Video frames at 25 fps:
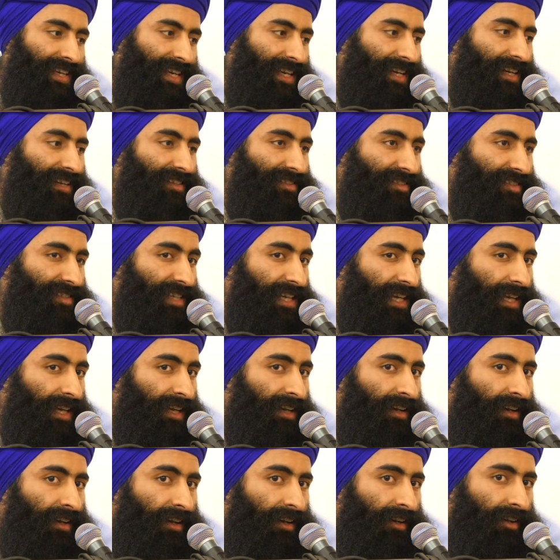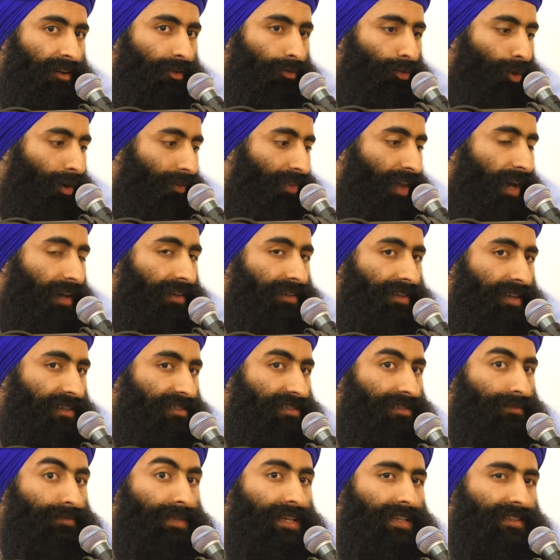can see what that
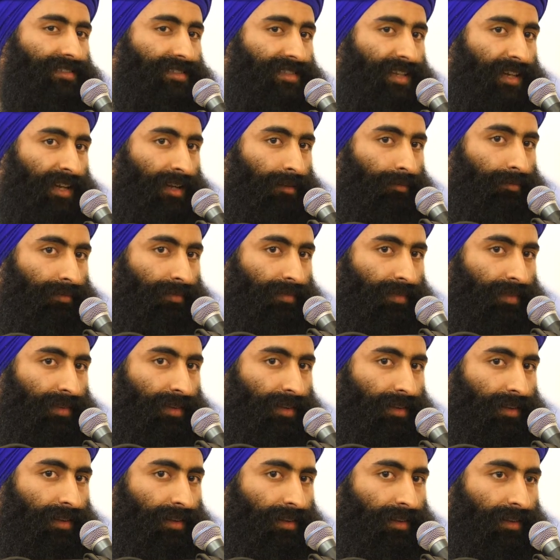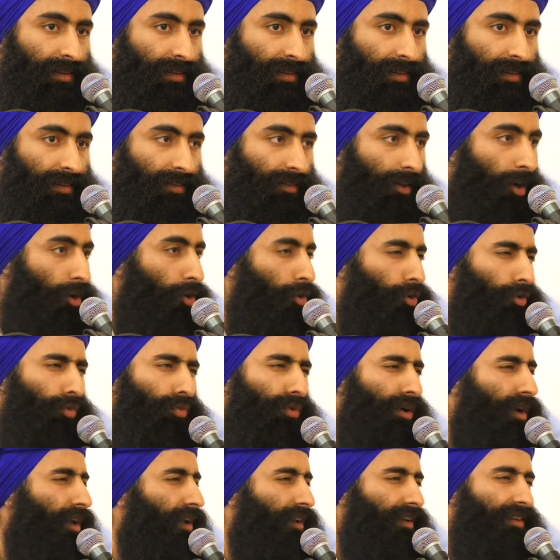dust means to him. The whole
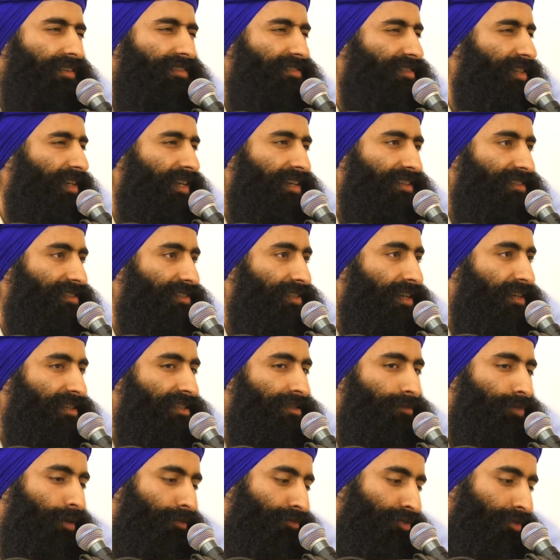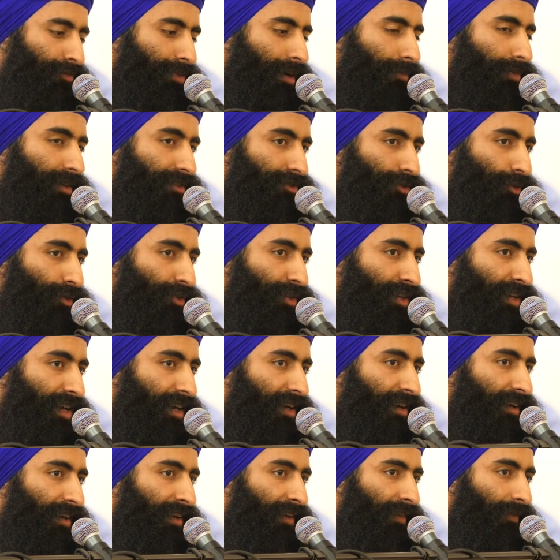world can say it's dust, but for Baba Sutra,
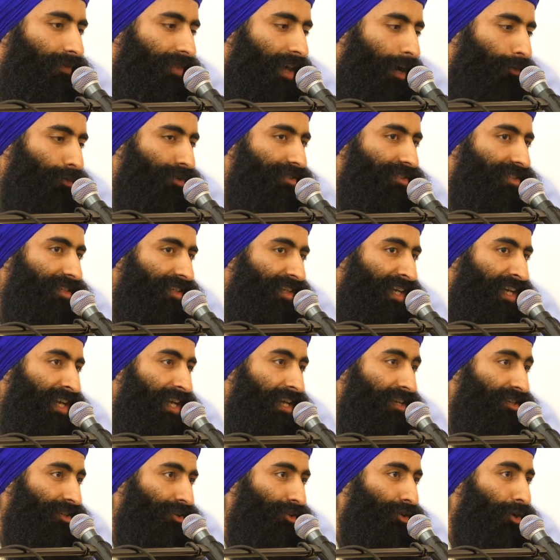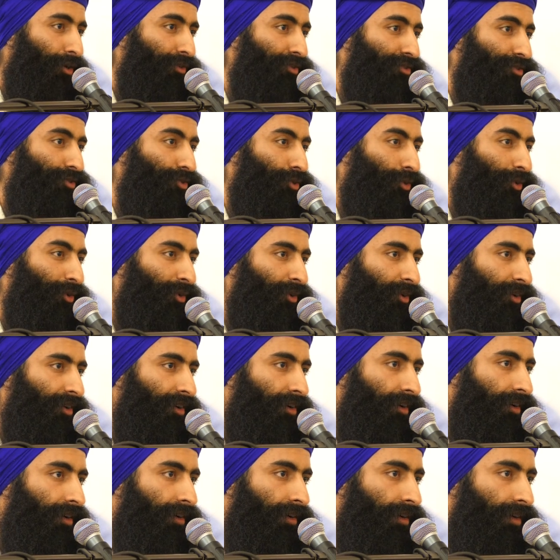that was the key to God's door.
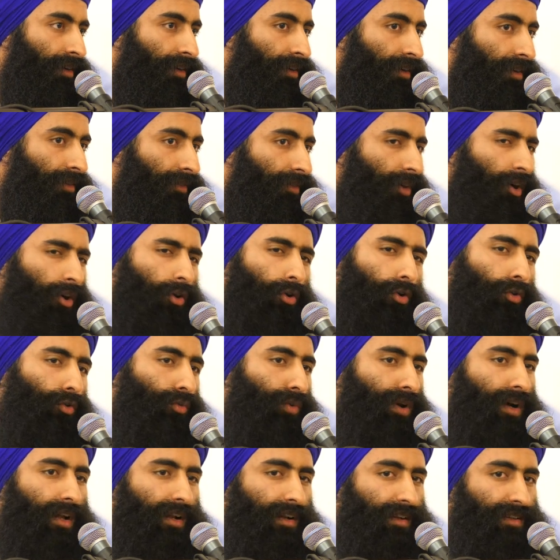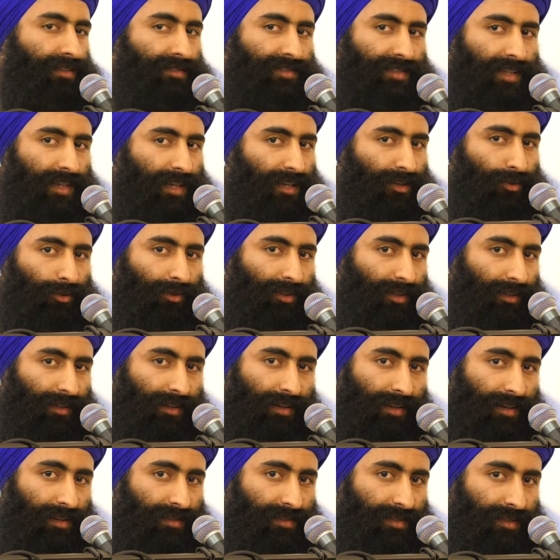The whole world can say your
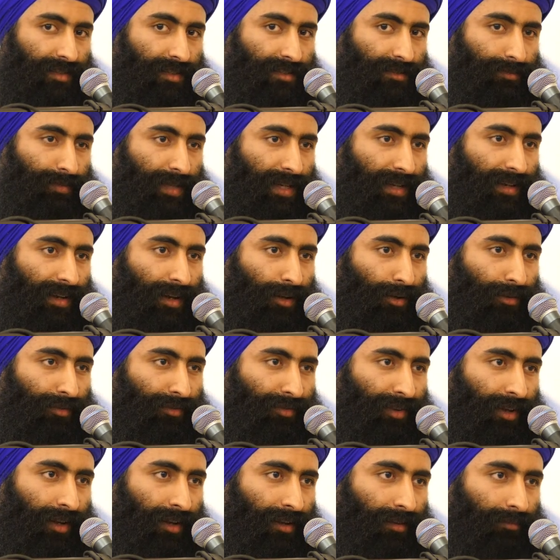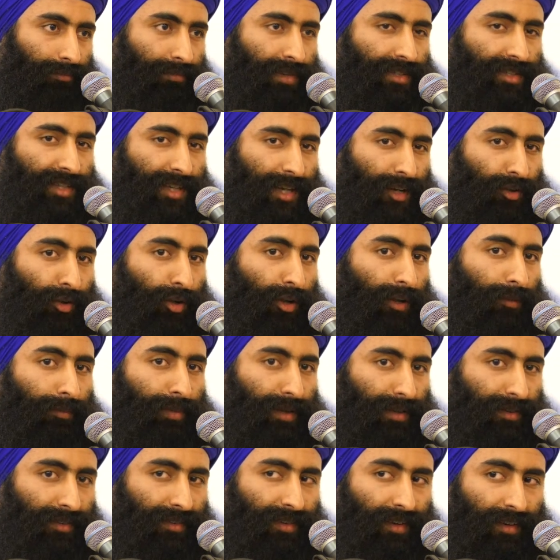Kakaars are just made out of material,
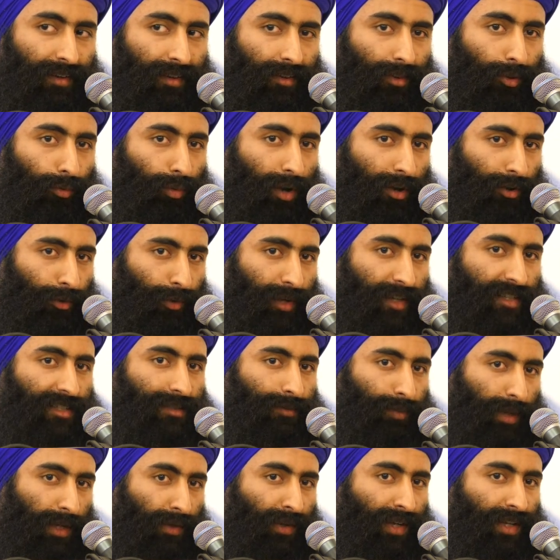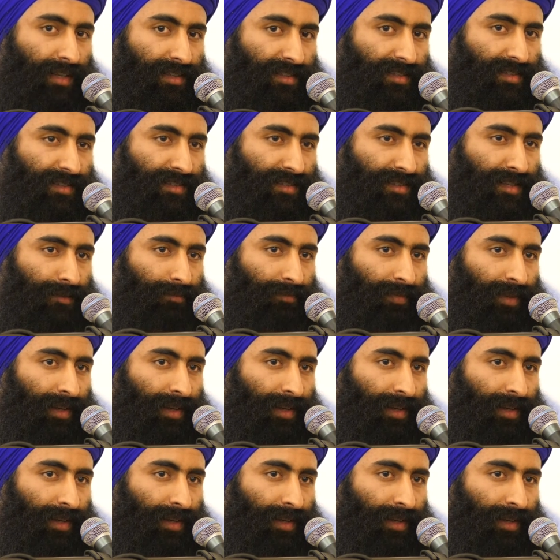but the one who experiences them,